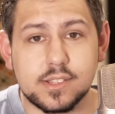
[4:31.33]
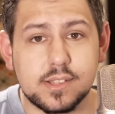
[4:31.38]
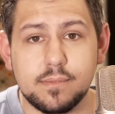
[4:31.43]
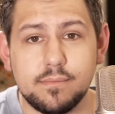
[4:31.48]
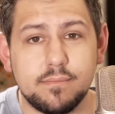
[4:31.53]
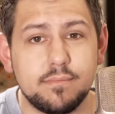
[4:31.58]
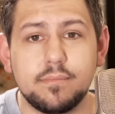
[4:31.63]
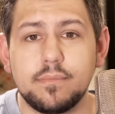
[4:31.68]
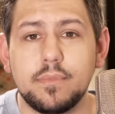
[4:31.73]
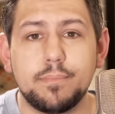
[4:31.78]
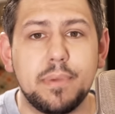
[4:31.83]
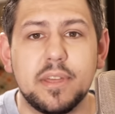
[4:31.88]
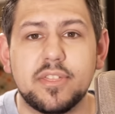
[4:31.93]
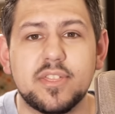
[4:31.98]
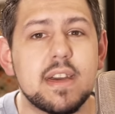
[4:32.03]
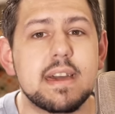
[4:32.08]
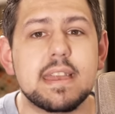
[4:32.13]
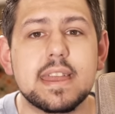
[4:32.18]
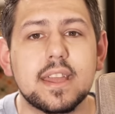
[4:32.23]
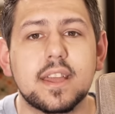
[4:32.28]
some
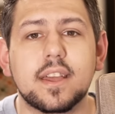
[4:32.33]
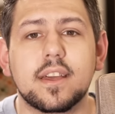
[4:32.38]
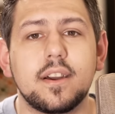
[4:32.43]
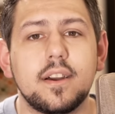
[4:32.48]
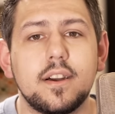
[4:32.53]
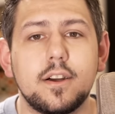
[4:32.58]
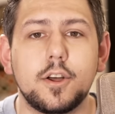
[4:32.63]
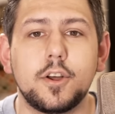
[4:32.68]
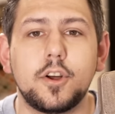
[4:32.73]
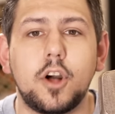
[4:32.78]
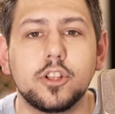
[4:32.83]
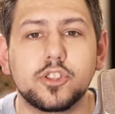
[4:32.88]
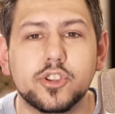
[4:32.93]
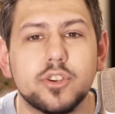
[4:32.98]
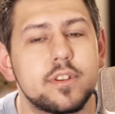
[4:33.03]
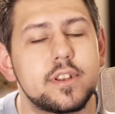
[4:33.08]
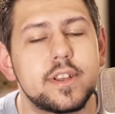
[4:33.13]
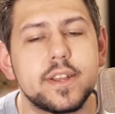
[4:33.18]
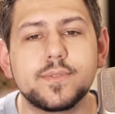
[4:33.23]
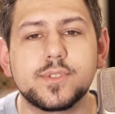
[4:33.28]
pathetic
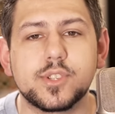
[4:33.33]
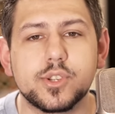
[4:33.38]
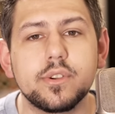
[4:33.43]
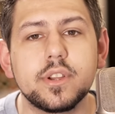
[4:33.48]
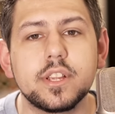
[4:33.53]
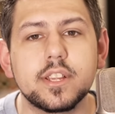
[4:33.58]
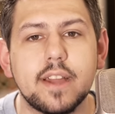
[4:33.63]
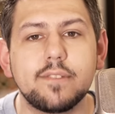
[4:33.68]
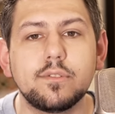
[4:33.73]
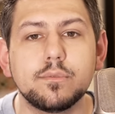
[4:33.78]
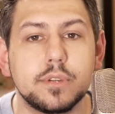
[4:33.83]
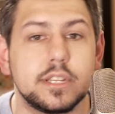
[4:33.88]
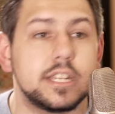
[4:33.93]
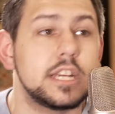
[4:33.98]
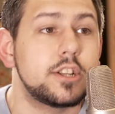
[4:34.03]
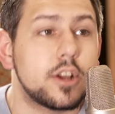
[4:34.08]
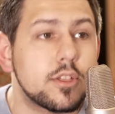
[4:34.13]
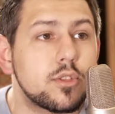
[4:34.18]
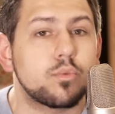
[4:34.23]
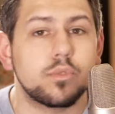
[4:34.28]
alternative Syrian government.
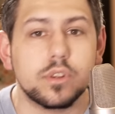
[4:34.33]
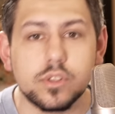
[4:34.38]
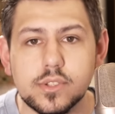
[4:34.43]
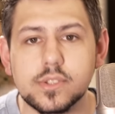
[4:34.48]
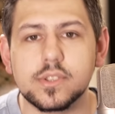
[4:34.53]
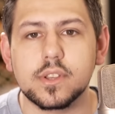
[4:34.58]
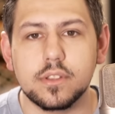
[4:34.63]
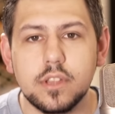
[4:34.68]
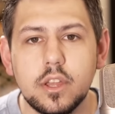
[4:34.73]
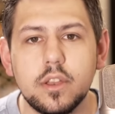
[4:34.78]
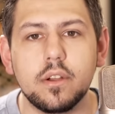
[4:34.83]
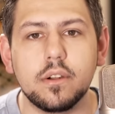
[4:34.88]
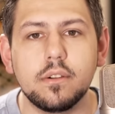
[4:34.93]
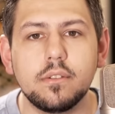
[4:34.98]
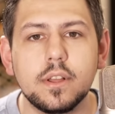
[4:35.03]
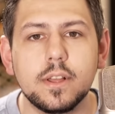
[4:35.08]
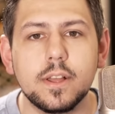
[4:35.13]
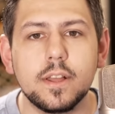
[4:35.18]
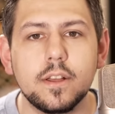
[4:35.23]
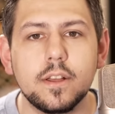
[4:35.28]
In other words, you know,